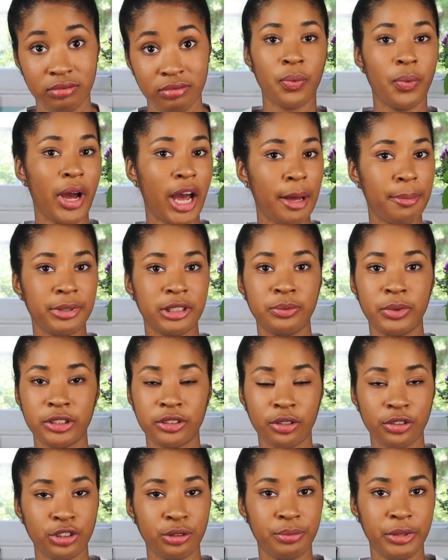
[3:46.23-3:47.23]
What happens when
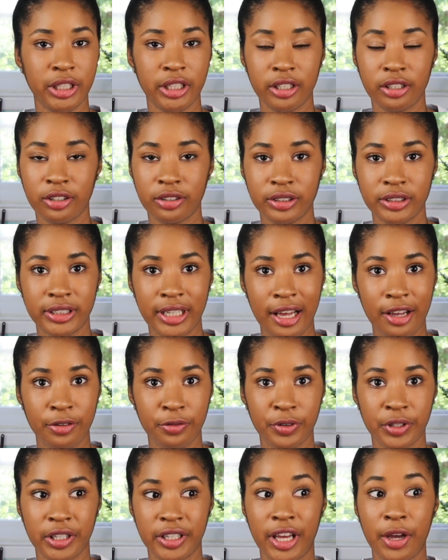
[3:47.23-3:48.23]
social media goes down
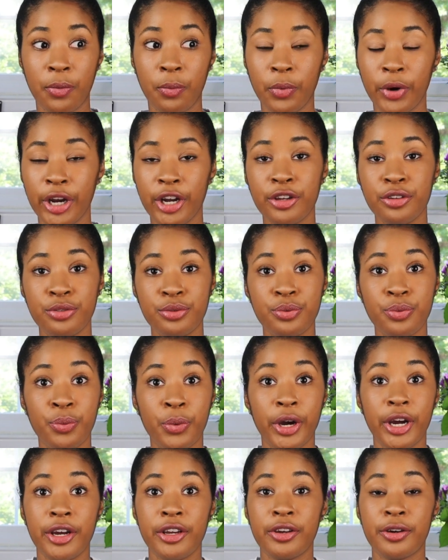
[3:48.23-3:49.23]
for the day? Where
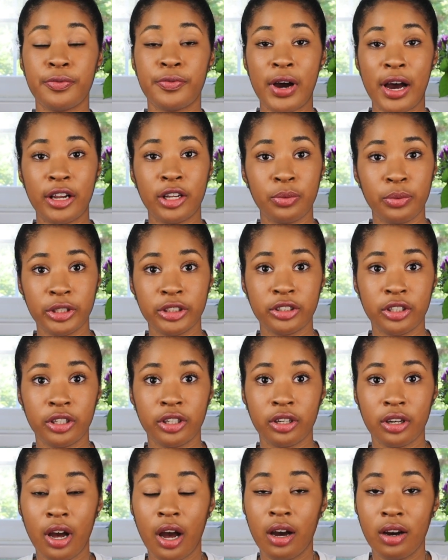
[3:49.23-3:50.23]
are your followers
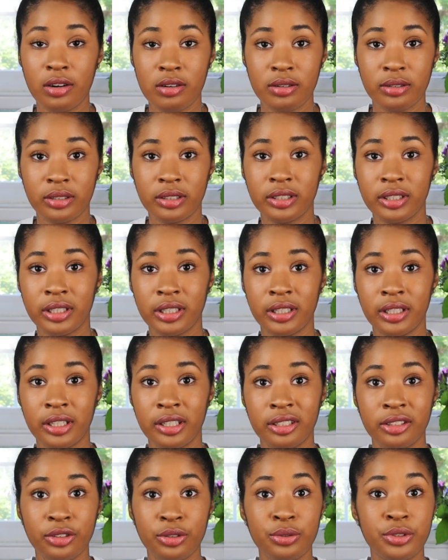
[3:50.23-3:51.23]
gonna go?
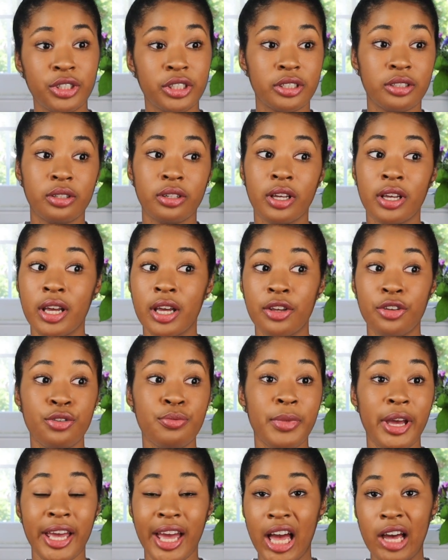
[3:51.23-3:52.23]
You
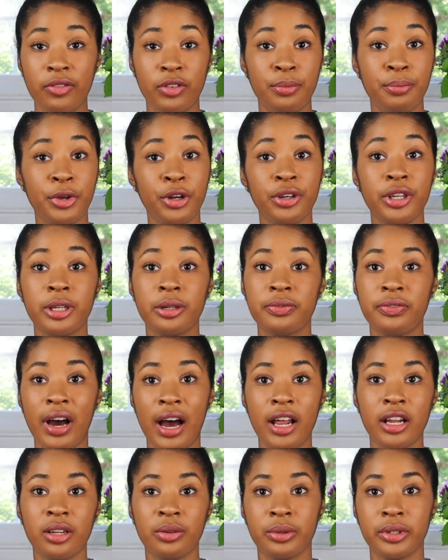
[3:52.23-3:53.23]
may have 1 million
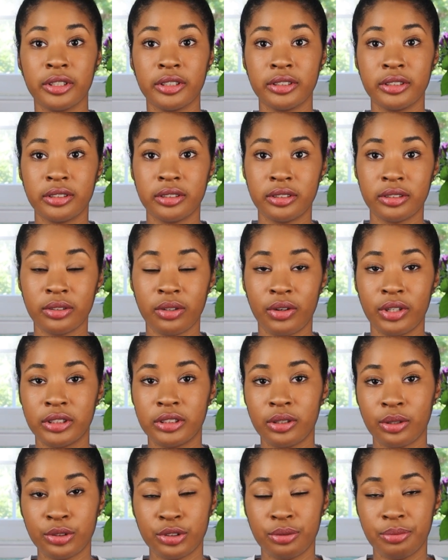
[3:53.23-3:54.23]
followers on
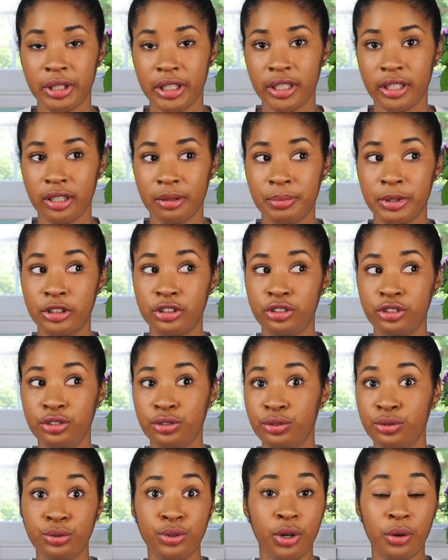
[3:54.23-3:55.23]
social media, but
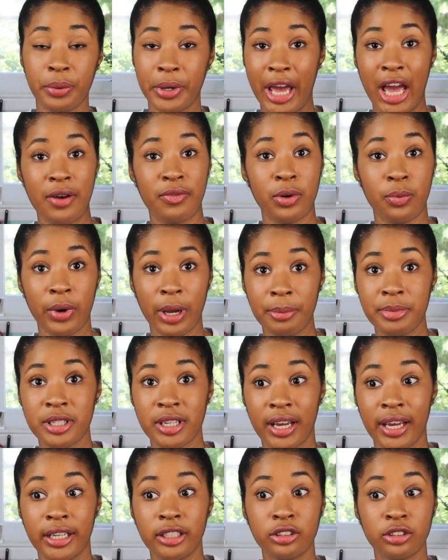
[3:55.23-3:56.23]
you don't have a
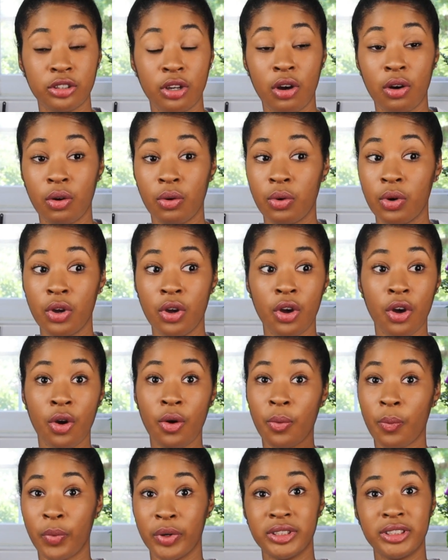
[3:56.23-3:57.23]
website. So
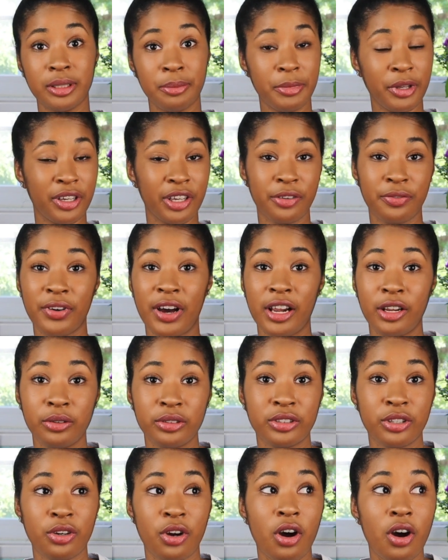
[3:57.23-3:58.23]
once 1 million
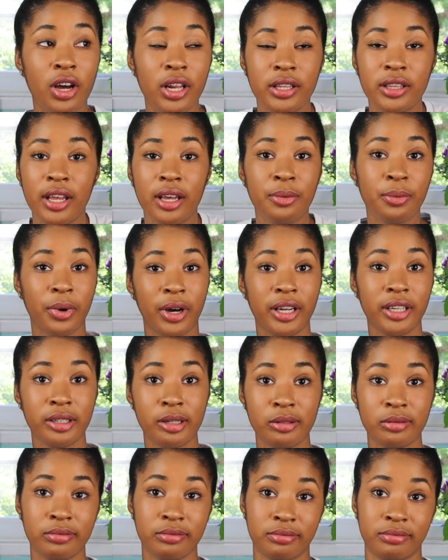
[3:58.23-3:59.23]
followers are gone, then what?
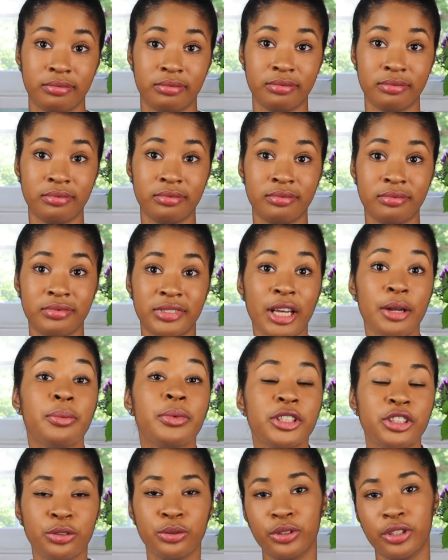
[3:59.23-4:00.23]
Then
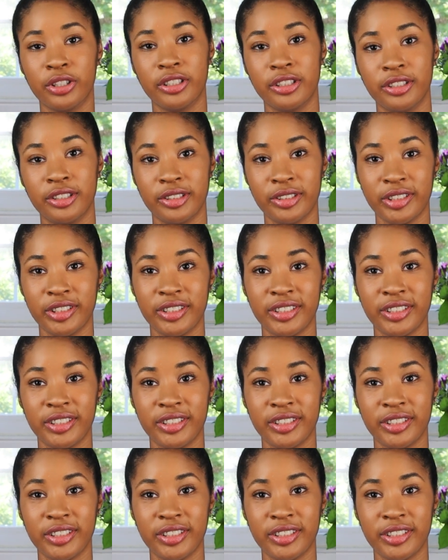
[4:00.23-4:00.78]
what you gonna do?